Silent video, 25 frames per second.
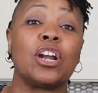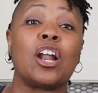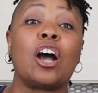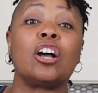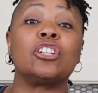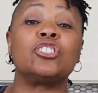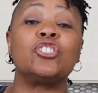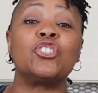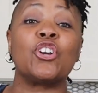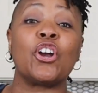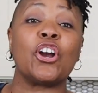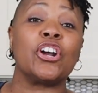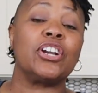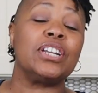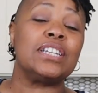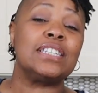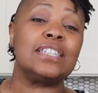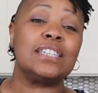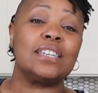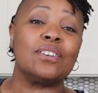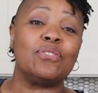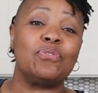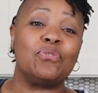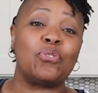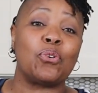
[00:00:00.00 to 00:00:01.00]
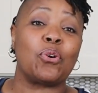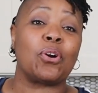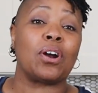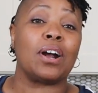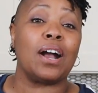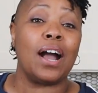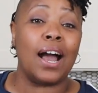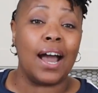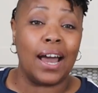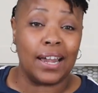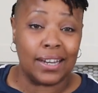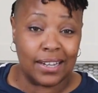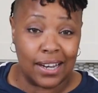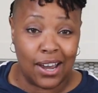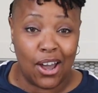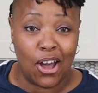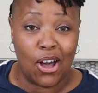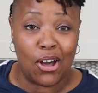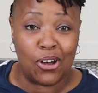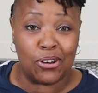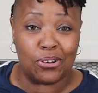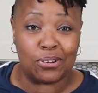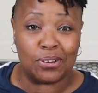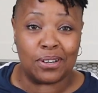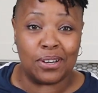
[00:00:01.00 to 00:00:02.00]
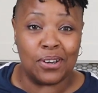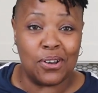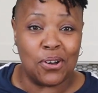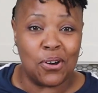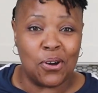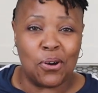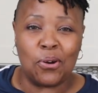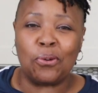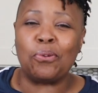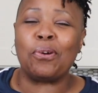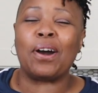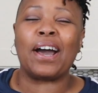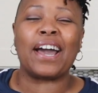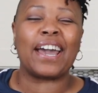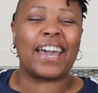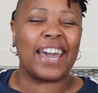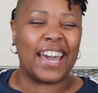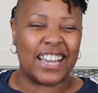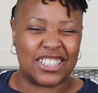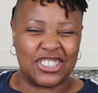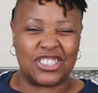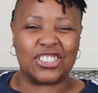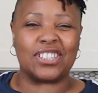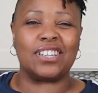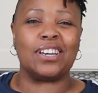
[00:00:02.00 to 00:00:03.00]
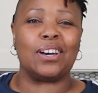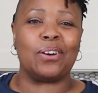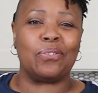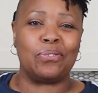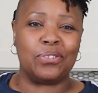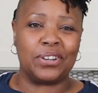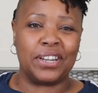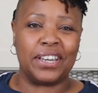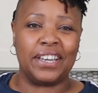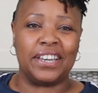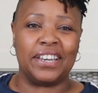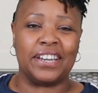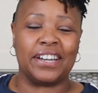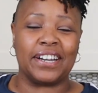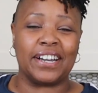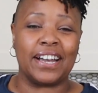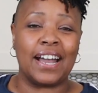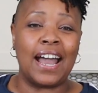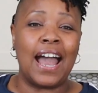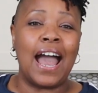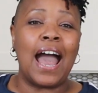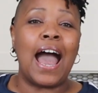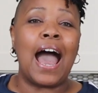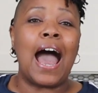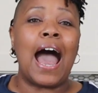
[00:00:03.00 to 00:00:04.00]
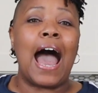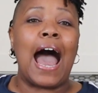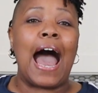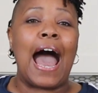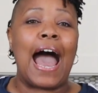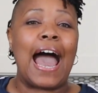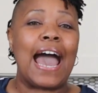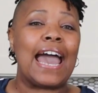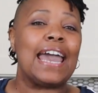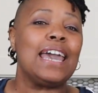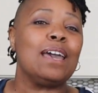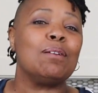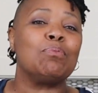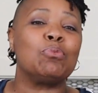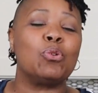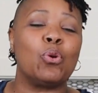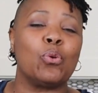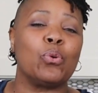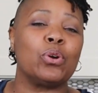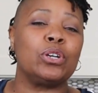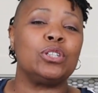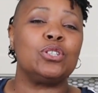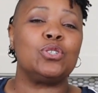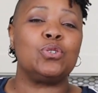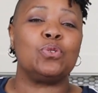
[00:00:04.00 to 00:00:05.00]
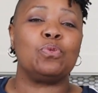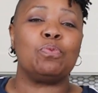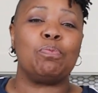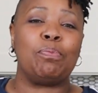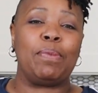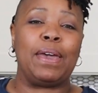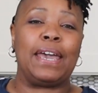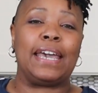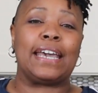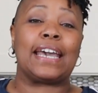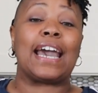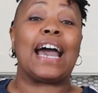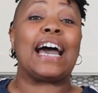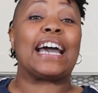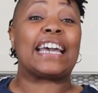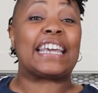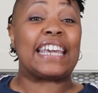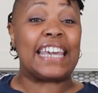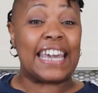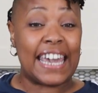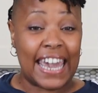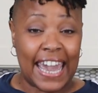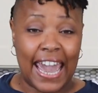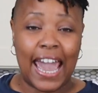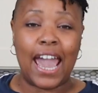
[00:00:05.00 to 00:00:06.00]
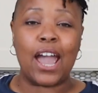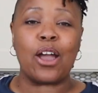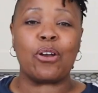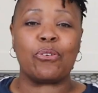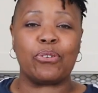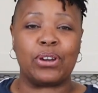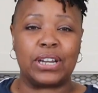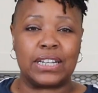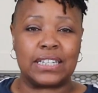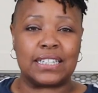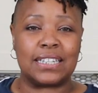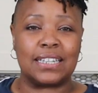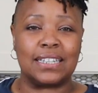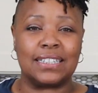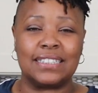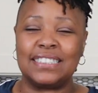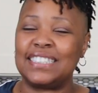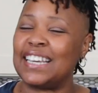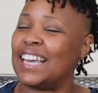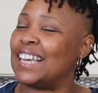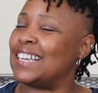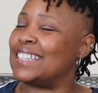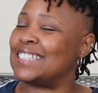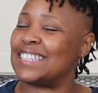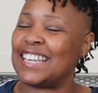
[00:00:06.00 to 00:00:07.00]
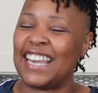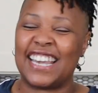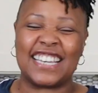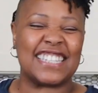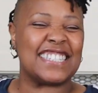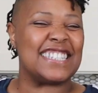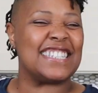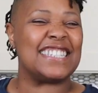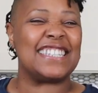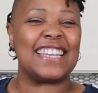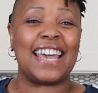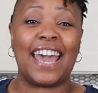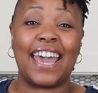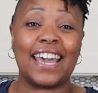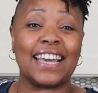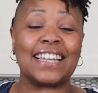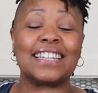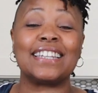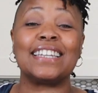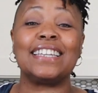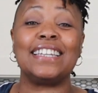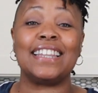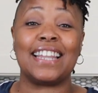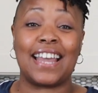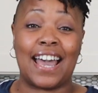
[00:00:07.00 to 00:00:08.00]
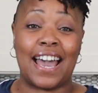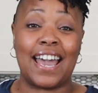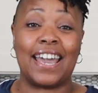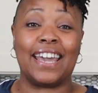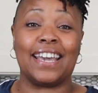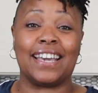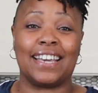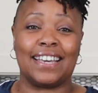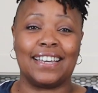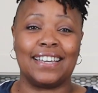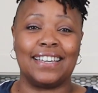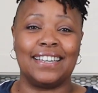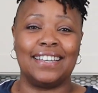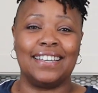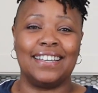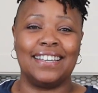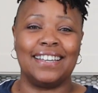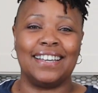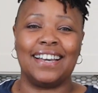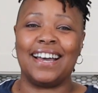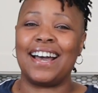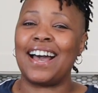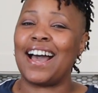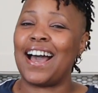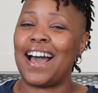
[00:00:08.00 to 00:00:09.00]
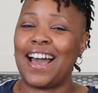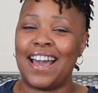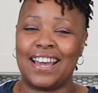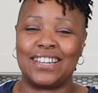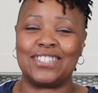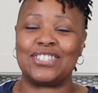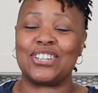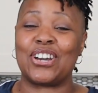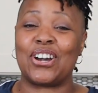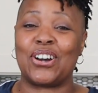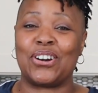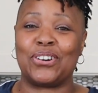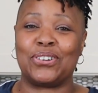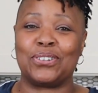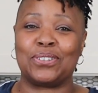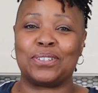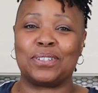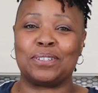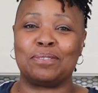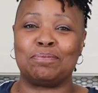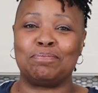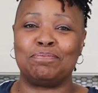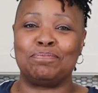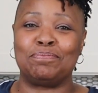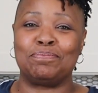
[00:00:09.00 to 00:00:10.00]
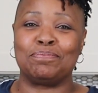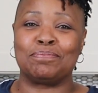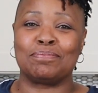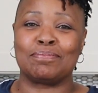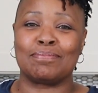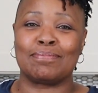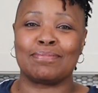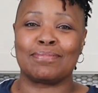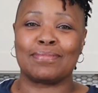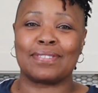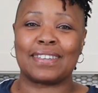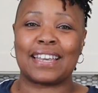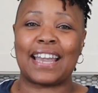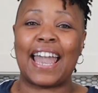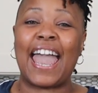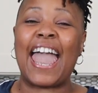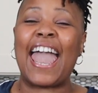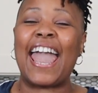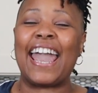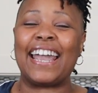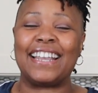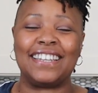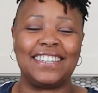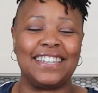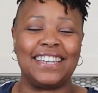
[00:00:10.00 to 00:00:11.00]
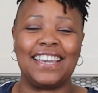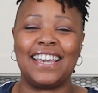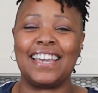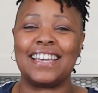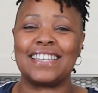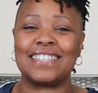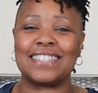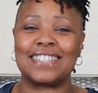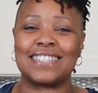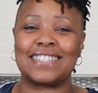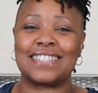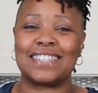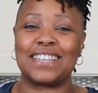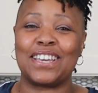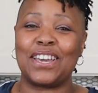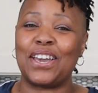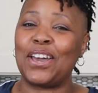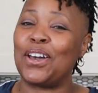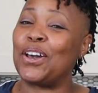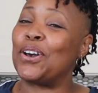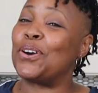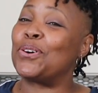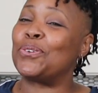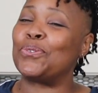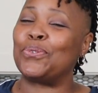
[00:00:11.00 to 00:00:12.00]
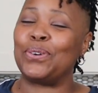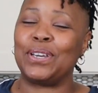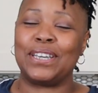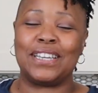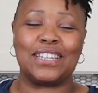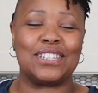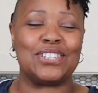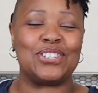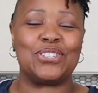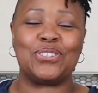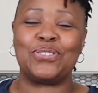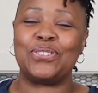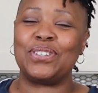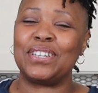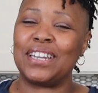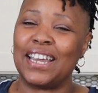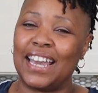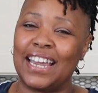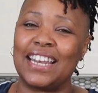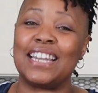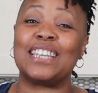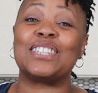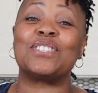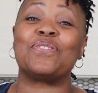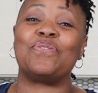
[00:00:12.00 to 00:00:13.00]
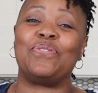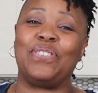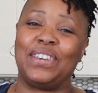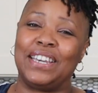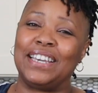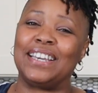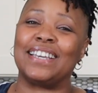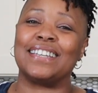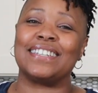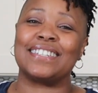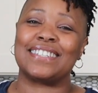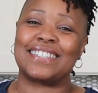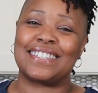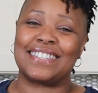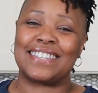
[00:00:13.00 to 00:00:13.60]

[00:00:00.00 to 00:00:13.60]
an alternative for a hot dog? Well, I got you covered here. I am going to make a carrot taste exactly like a hot dog. And yes, we can do it in its vegan